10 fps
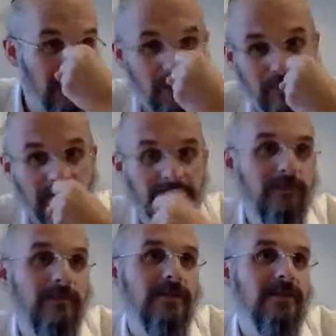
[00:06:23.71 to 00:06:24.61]
heaven.
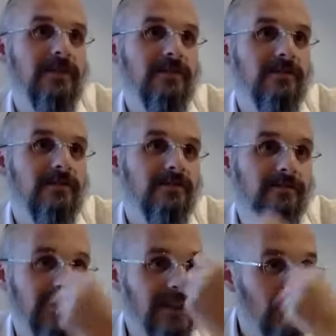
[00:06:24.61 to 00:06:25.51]

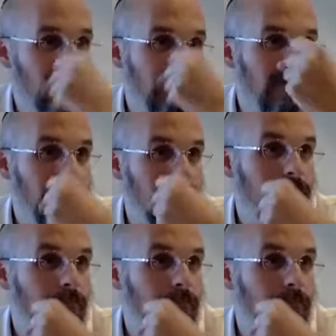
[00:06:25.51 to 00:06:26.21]
Right? That's why he's a link.